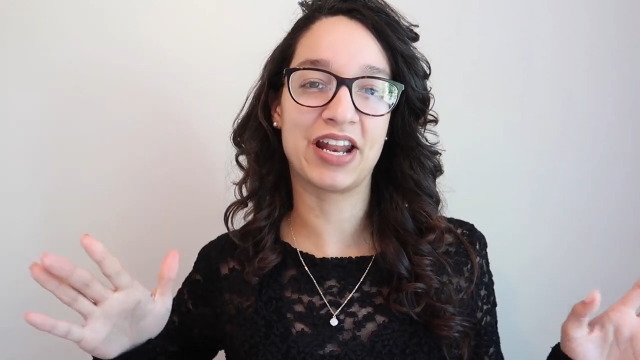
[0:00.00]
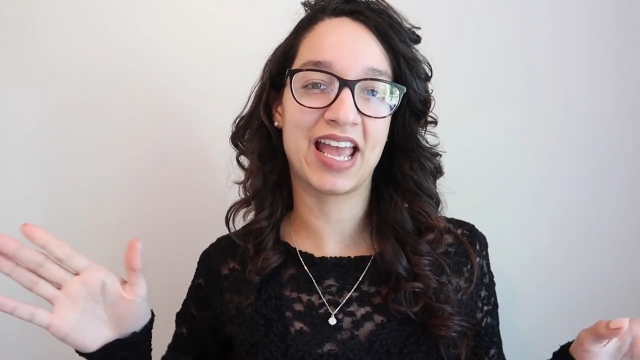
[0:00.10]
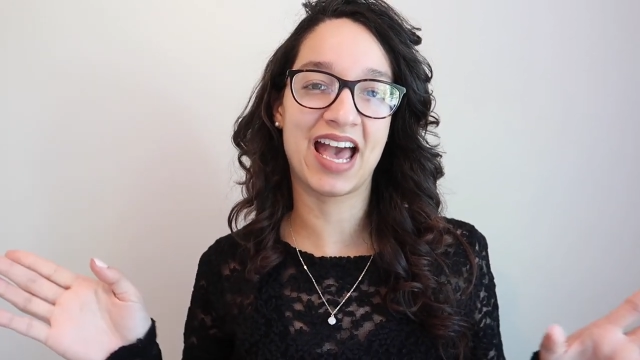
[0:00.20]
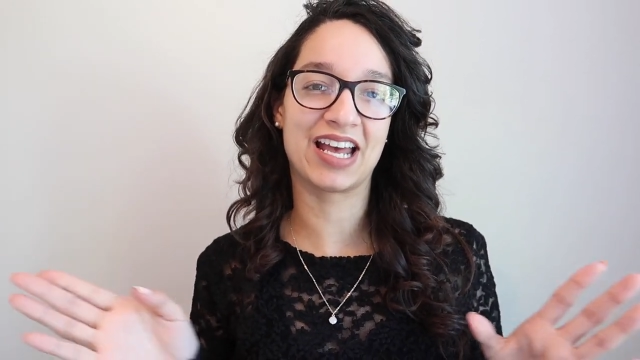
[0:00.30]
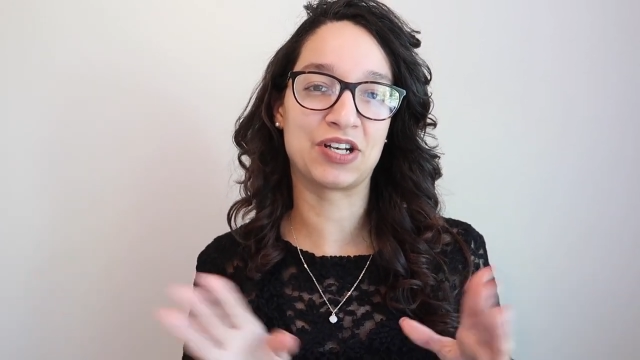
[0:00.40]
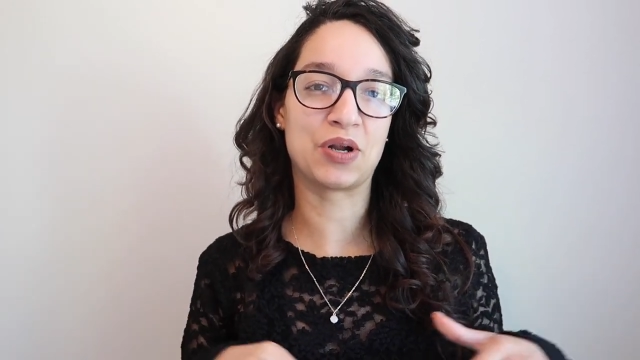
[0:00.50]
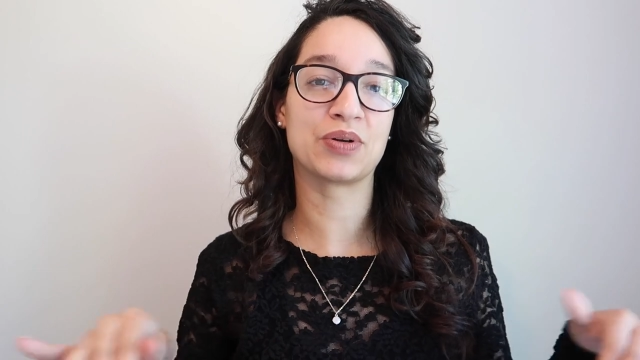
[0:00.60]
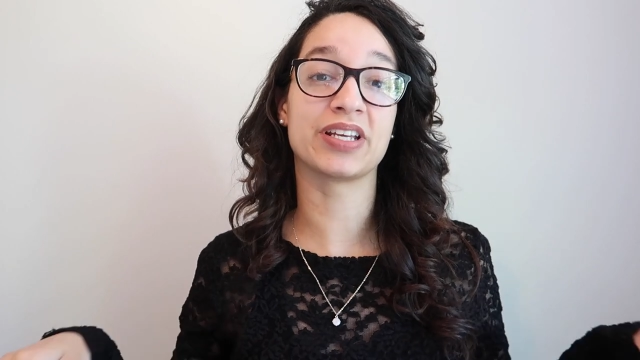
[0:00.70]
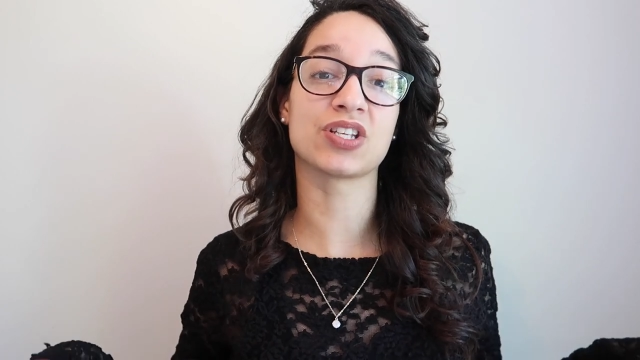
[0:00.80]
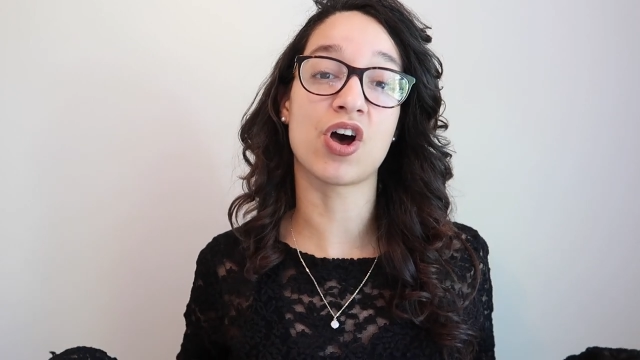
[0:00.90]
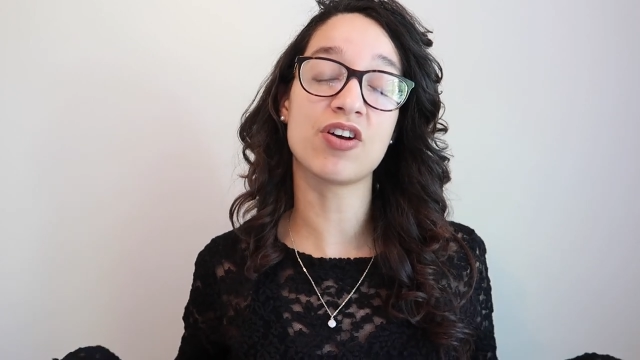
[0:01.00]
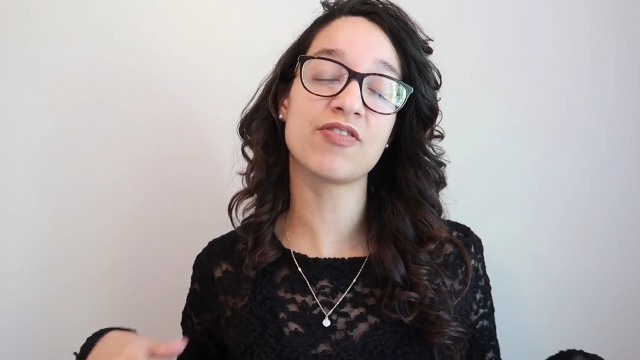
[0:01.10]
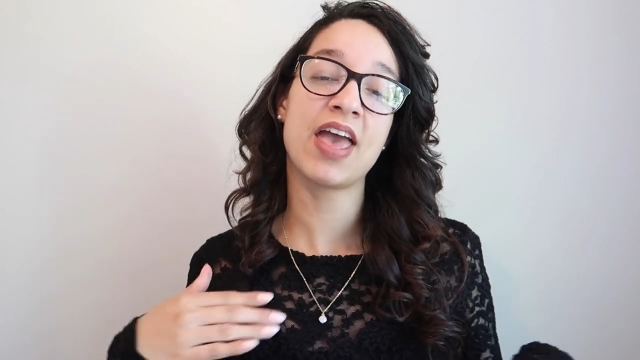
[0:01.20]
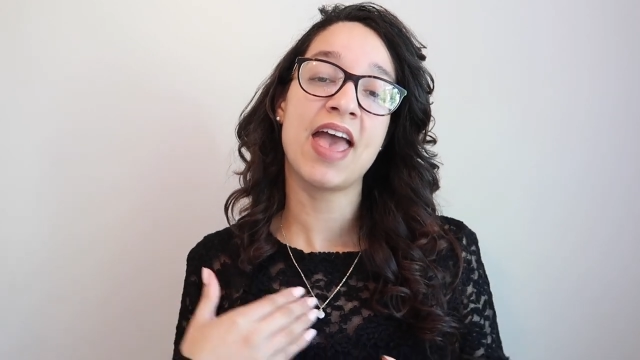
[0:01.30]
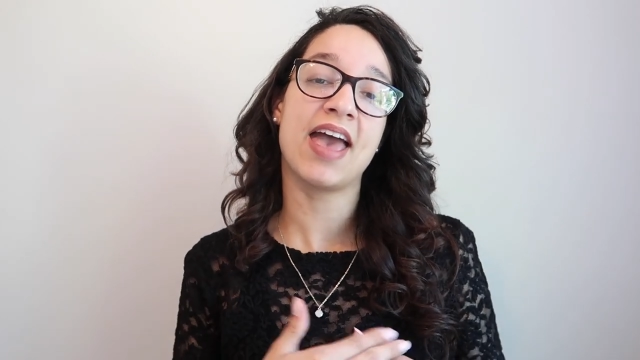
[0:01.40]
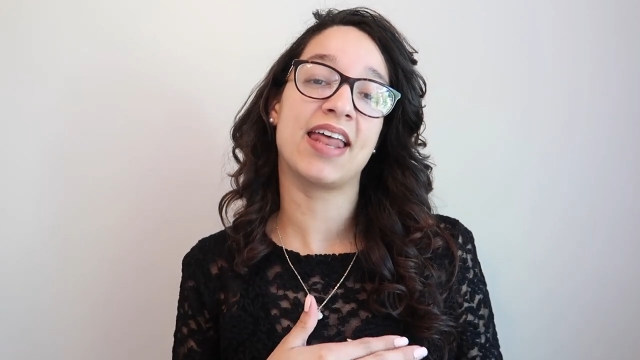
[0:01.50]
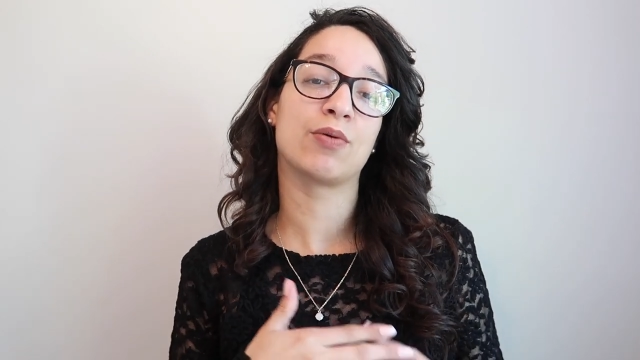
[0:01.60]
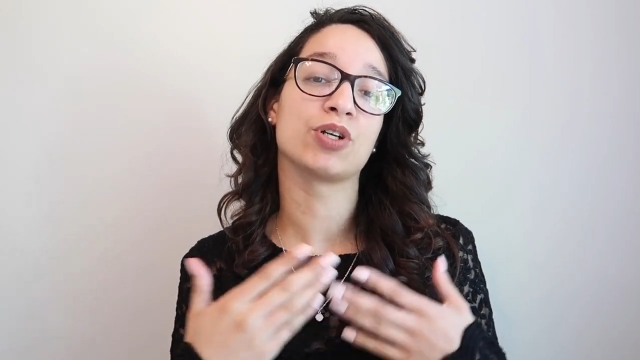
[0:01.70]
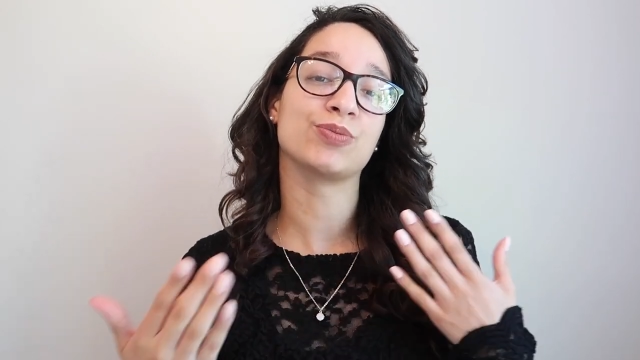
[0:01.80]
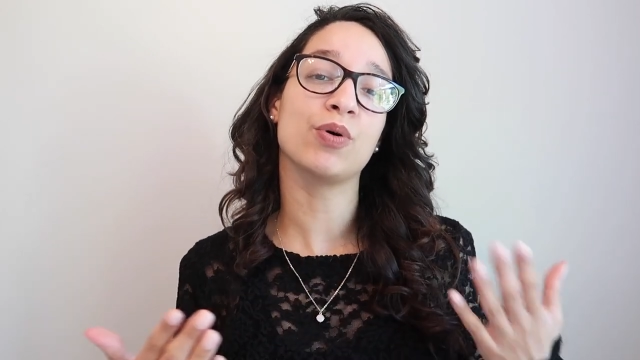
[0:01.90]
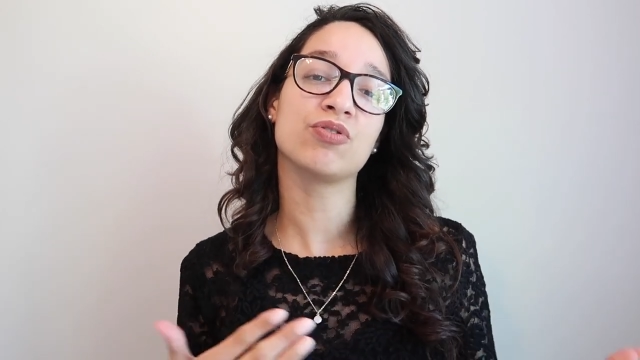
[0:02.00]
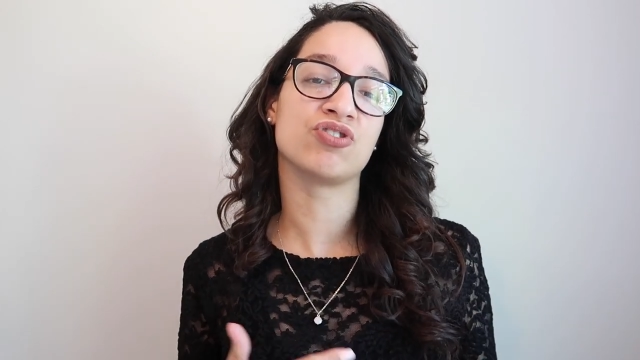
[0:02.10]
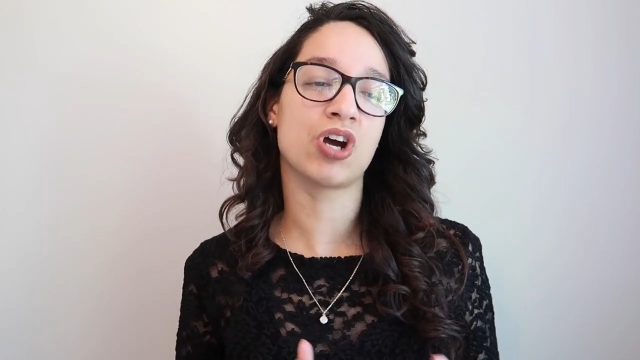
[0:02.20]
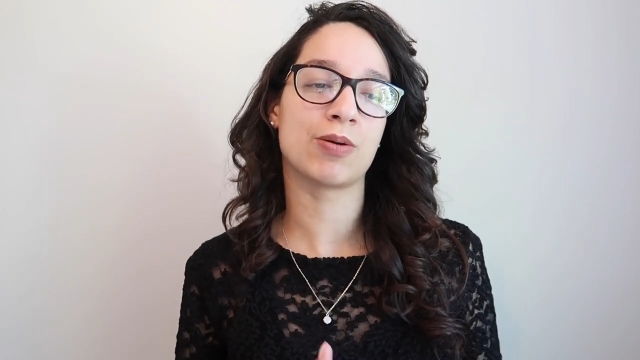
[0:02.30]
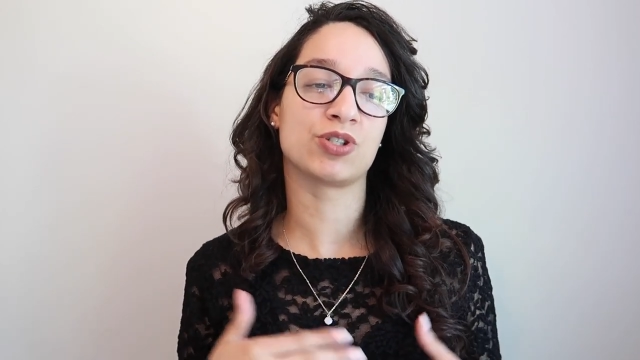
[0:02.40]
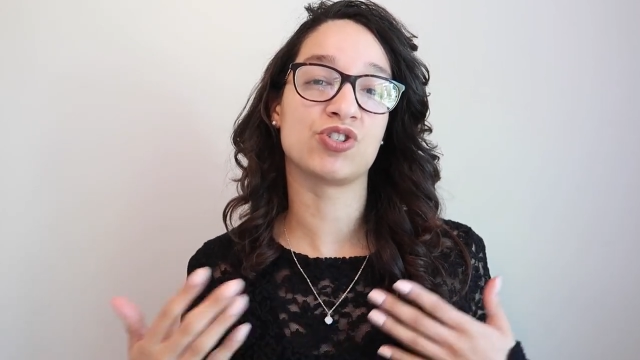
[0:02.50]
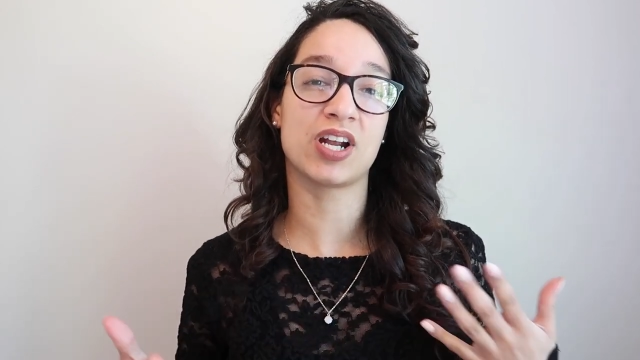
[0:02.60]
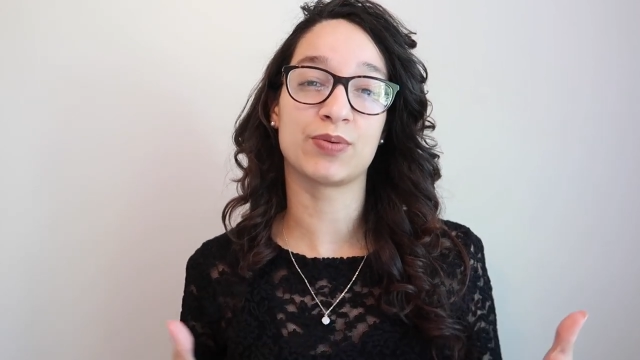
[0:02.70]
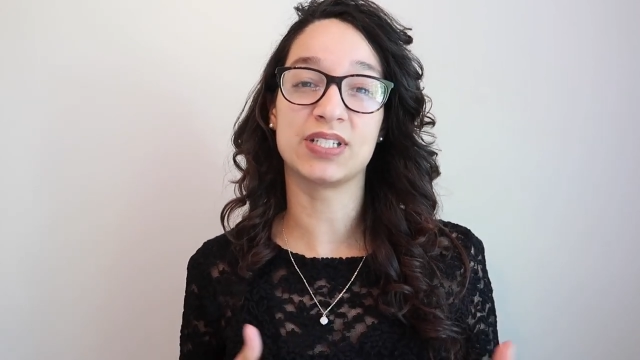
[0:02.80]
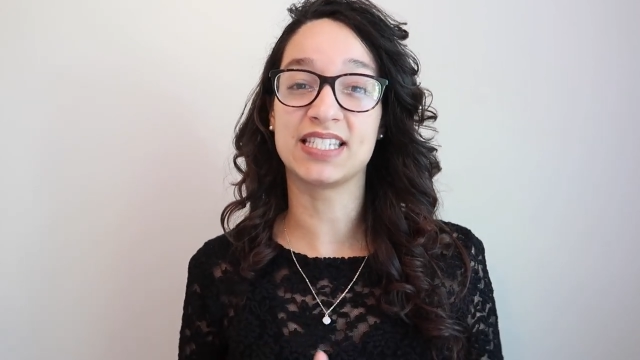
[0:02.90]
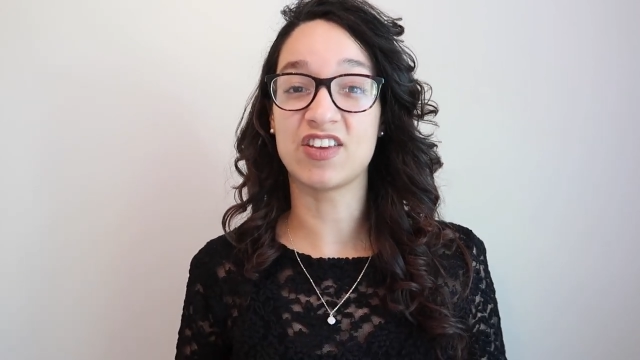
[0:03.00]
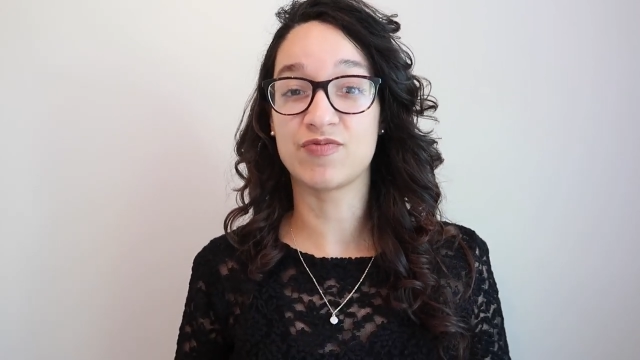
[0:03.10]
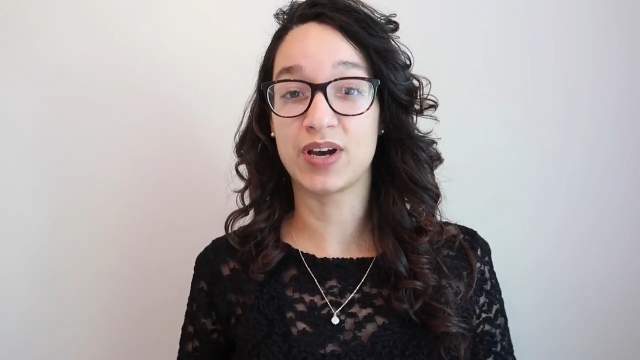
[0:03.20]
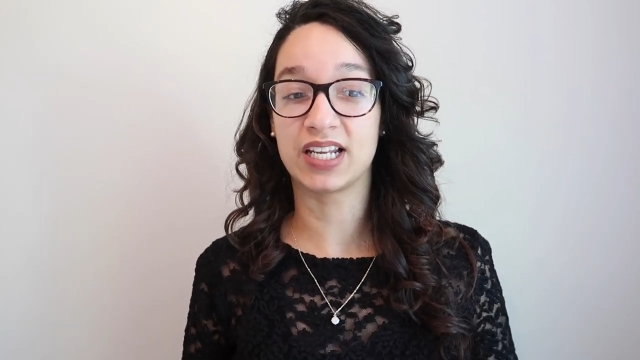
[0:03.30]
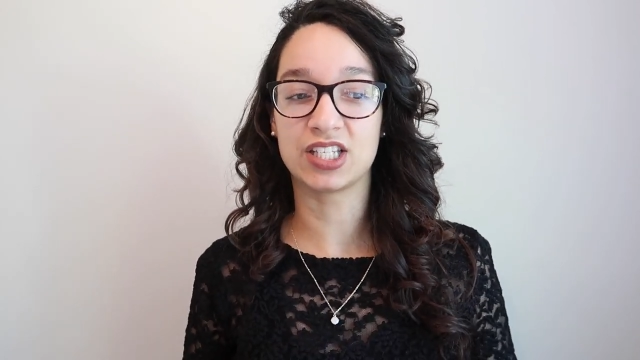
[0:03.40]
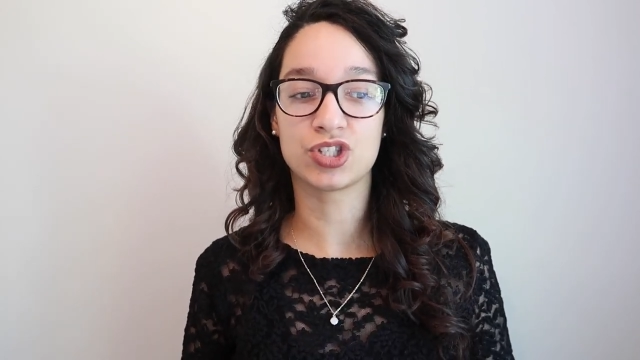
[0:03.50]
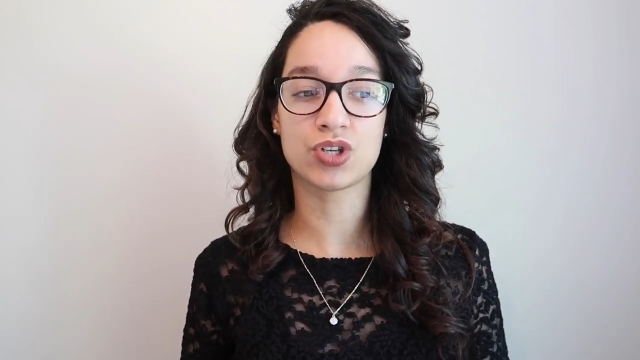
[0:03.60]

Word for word: I had no days off, and I worked both jobs to try to really save money.